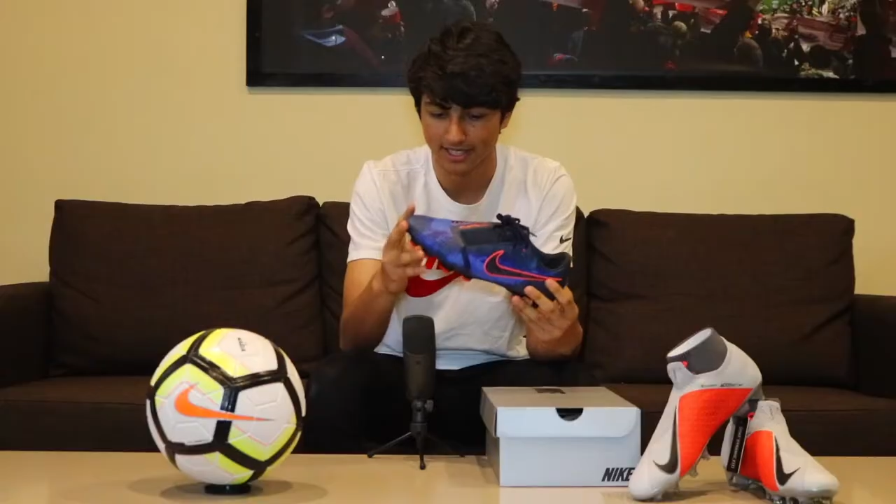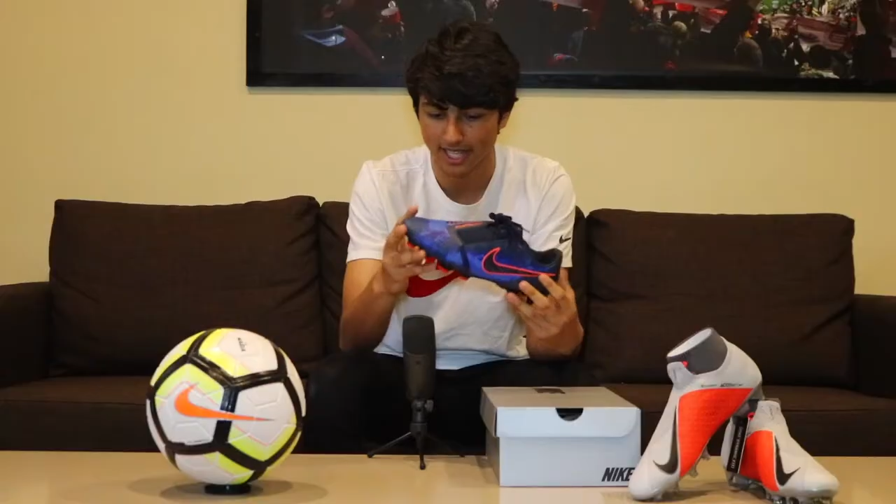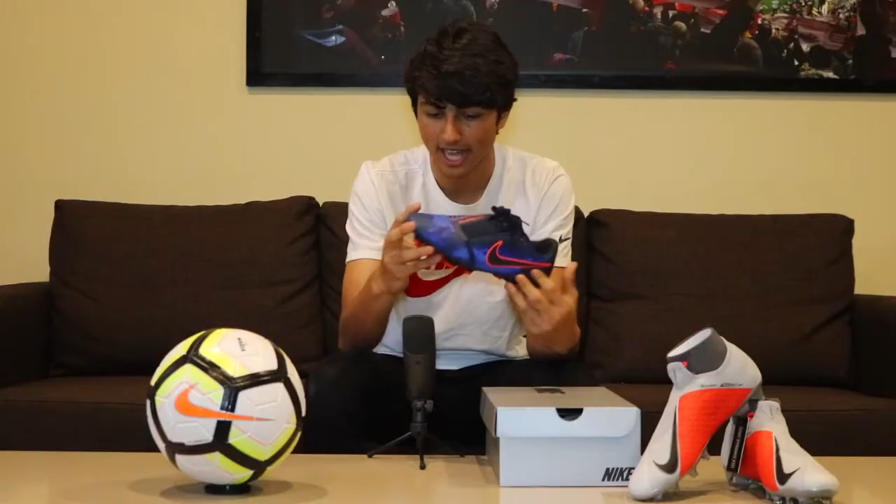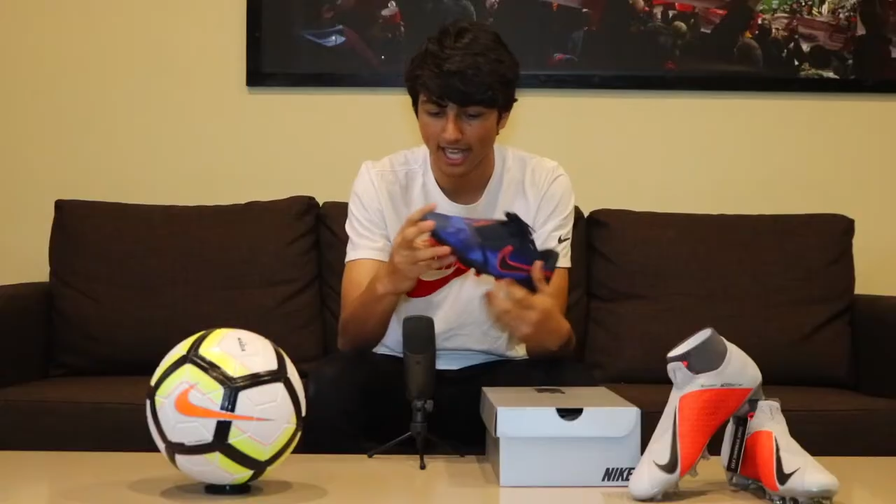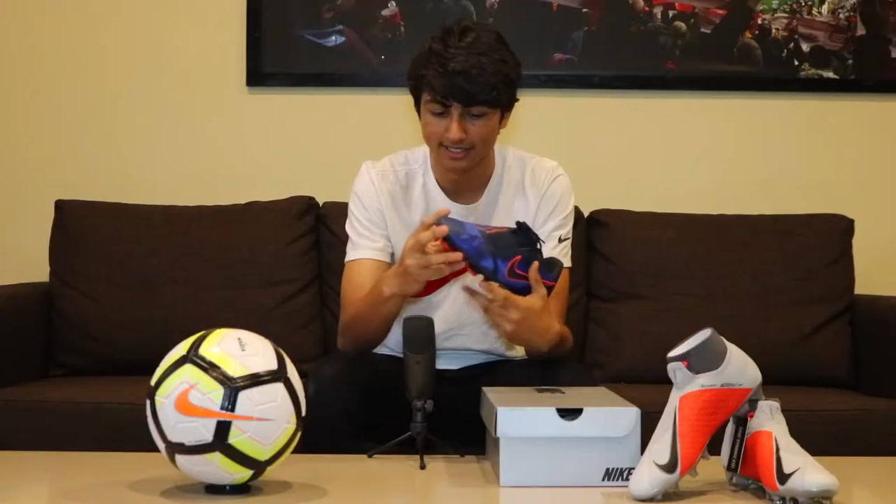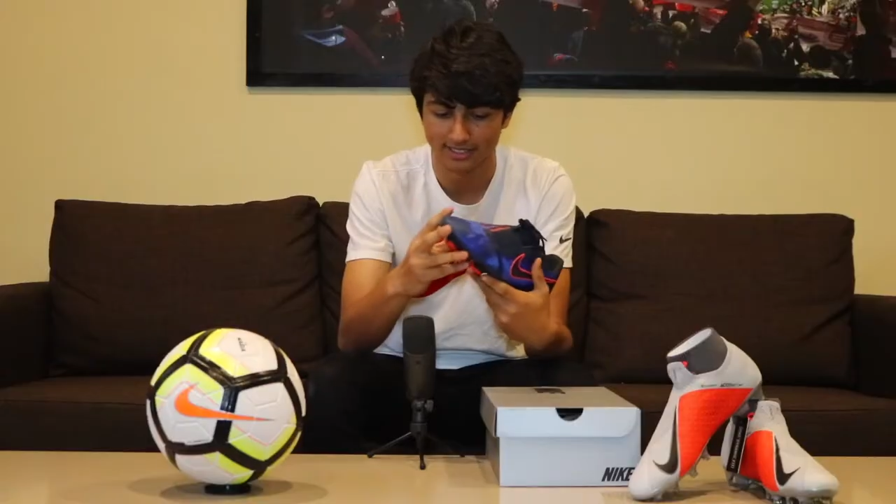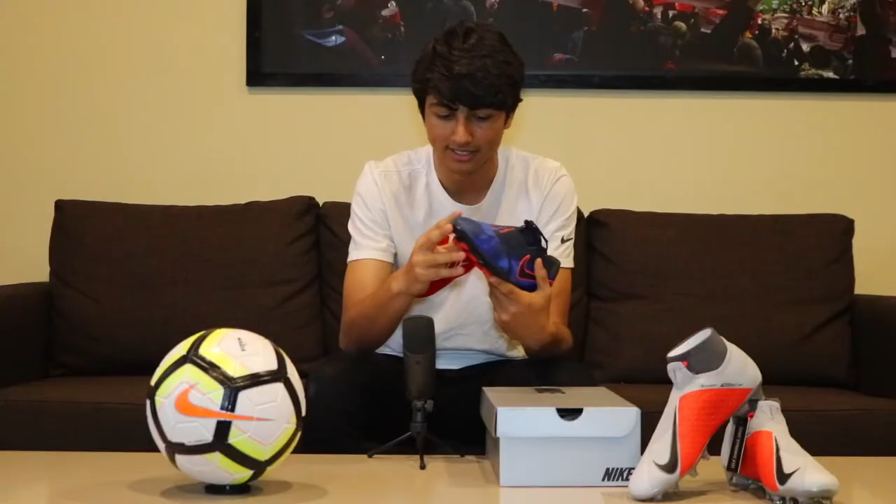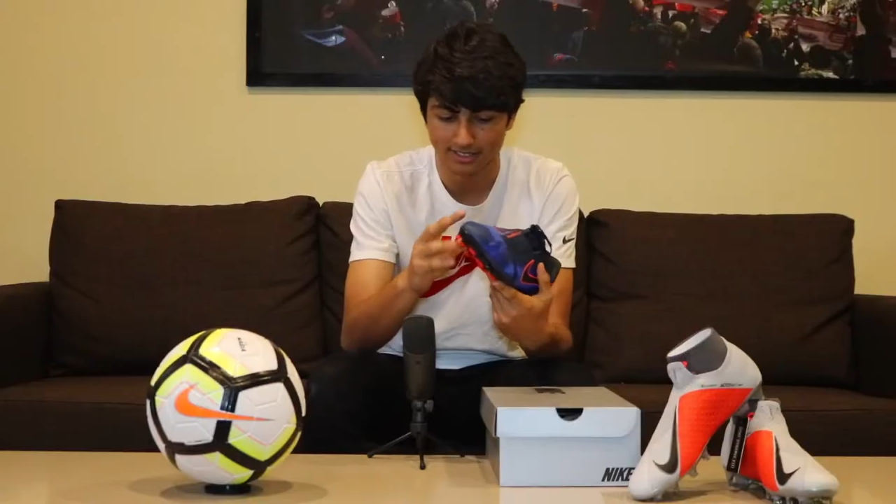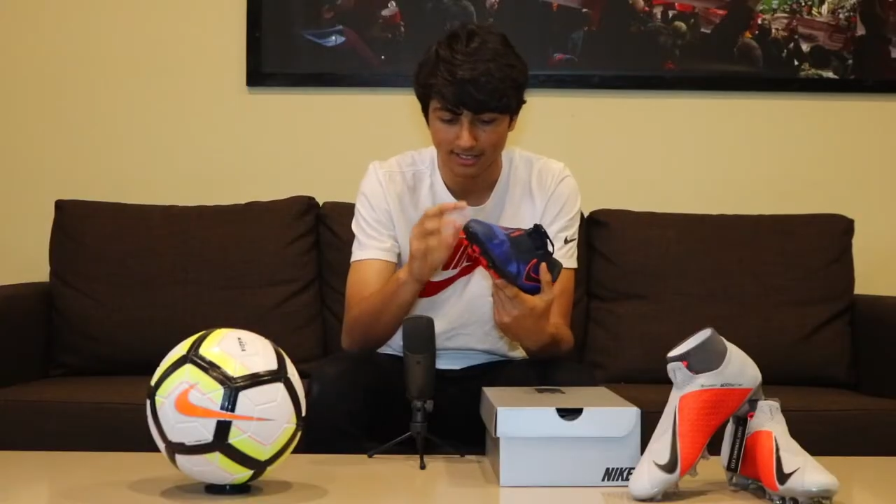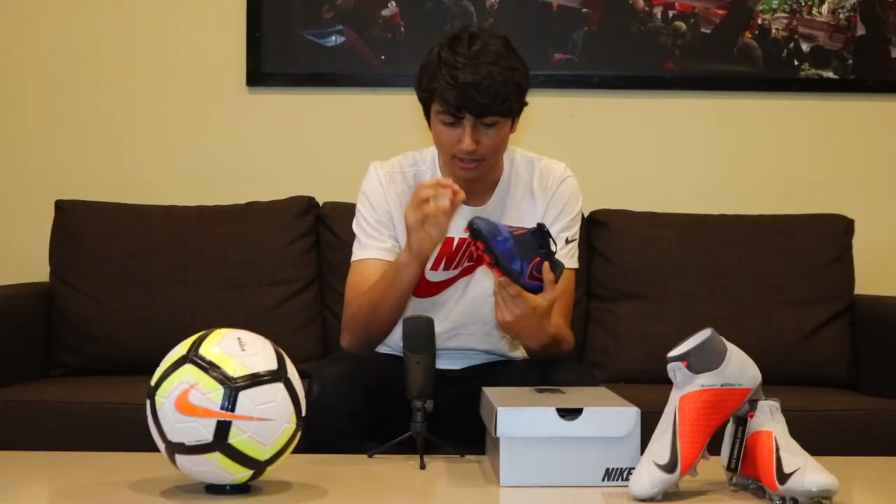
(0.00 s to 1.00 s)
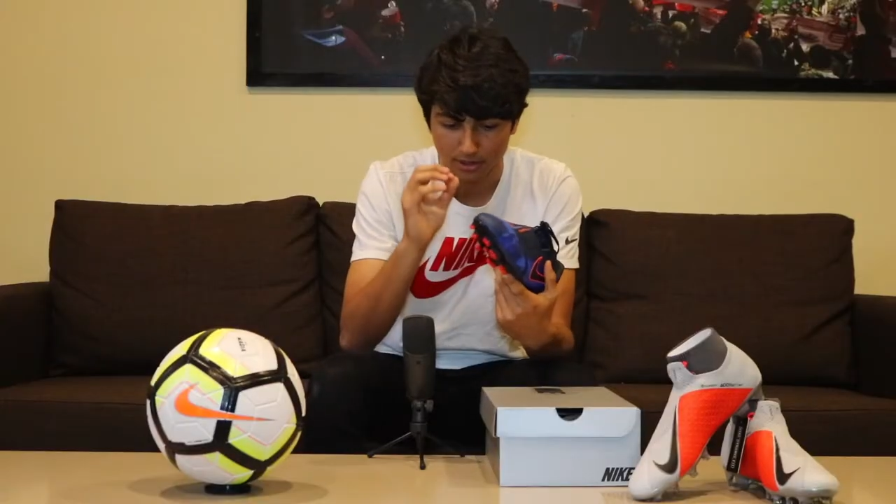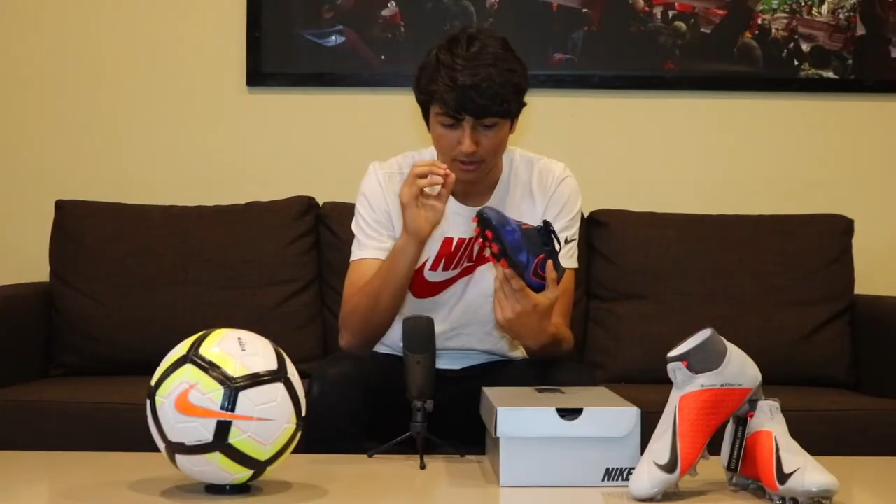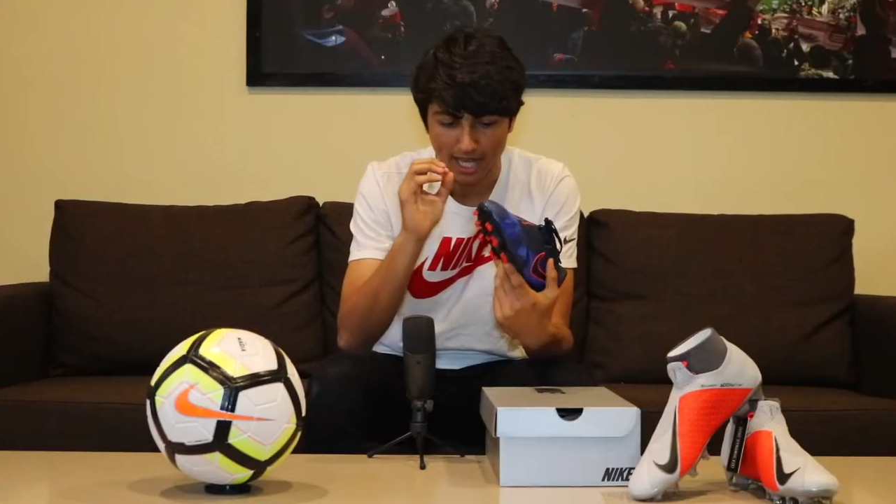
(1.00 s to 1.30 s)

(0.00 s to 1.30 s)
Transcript: it has this little